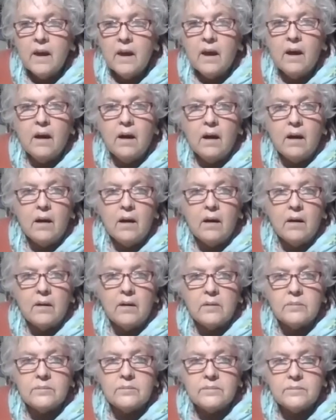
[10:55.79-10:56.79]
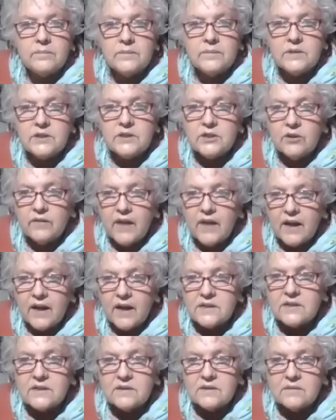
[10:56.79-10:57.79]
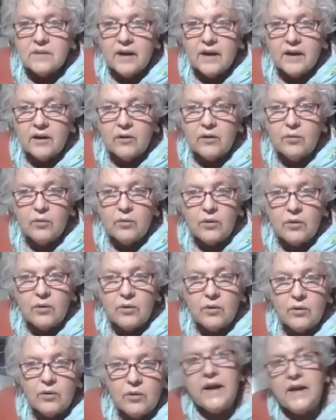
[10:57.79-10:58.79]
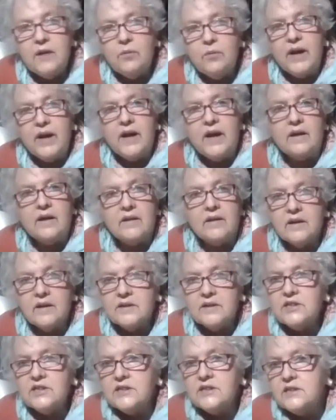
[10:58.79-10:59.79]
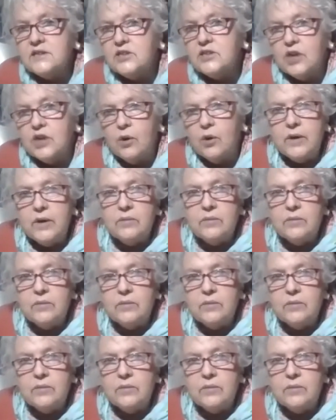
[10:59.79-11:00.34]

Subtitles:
Uh, so that's kind of cool. Anyway, just showing